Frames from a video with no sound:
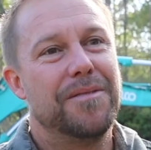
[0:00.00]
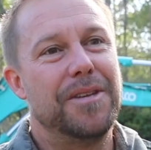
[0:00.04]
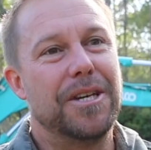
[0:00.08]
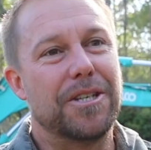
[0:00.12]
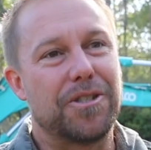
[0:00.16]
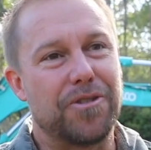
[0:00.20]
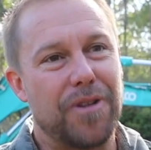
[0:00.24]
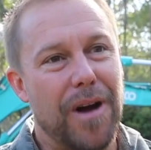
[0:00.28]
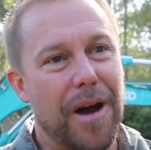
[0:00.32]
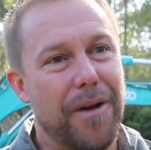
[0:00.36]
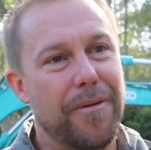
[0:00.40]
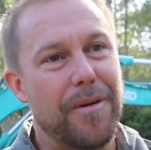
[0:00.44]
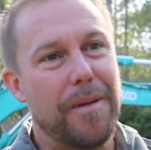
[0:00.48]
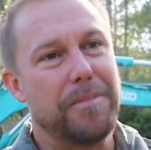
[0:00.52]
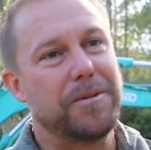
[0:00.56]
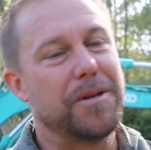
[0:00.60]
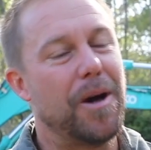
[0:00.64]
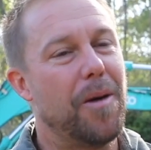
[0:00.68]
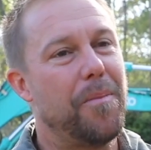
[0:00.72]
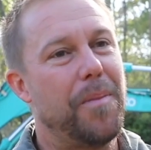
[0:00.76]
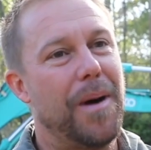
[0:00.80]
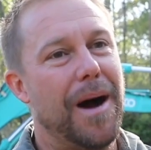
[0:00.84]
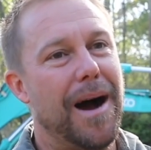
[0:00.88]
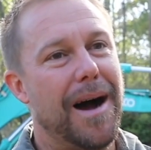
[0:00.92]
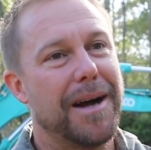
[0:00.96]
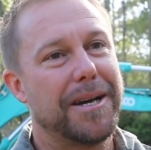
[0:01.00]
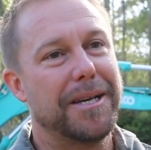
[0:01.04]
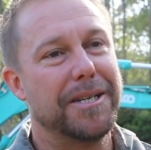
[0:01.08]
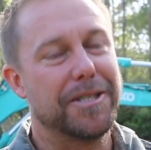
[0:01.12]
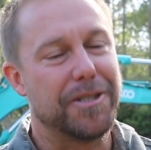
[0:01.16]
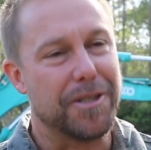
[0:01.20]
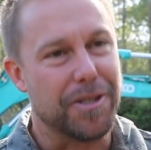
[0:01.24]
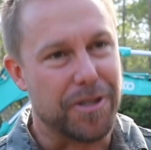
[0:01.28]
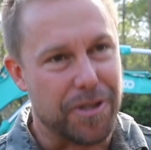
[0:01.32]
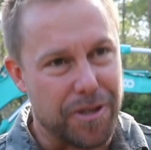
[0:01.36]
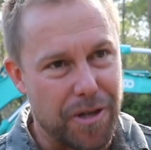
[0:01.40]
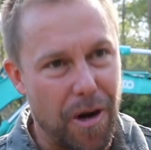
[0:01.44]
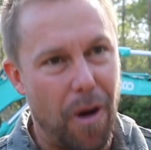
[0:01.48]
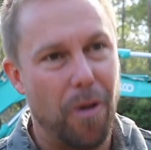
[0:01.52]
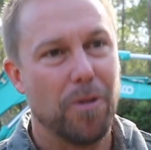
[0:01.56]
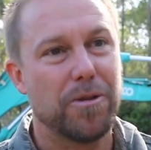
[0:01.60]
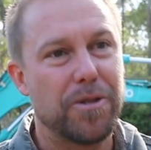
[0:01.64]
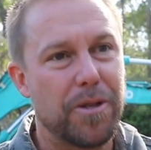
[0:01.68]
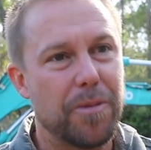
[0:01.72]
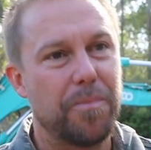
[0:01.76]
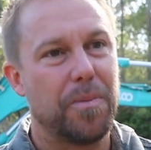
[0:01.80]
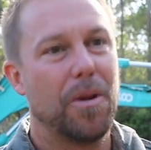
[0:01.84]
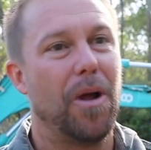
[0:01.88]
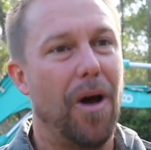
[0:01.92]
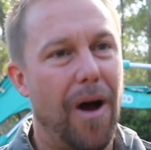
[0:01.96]
The Australian Reptile Park is the sole
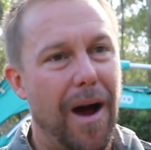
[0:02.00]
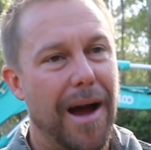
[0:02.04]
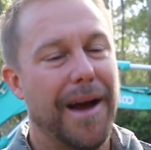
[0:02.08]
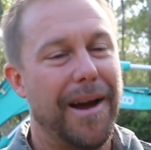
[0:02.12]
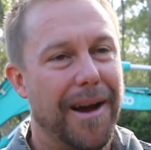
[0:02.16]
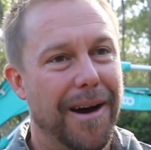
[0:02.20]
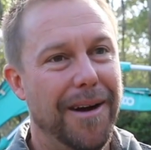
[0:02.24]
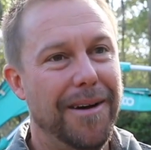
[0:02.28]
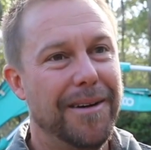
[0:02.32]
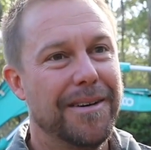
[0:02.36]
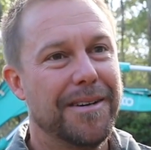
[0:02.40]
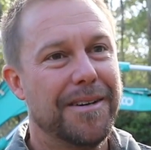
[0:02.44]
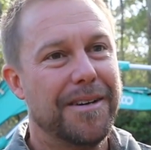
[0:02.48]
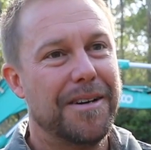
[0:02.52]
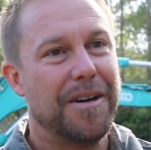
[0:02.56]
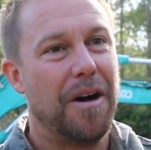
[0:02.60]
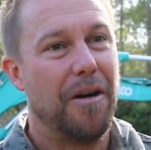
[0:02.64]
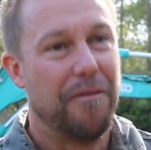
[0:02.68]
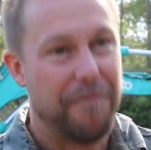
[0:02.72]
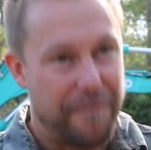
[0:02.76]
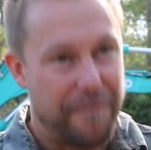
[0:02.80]
supplier of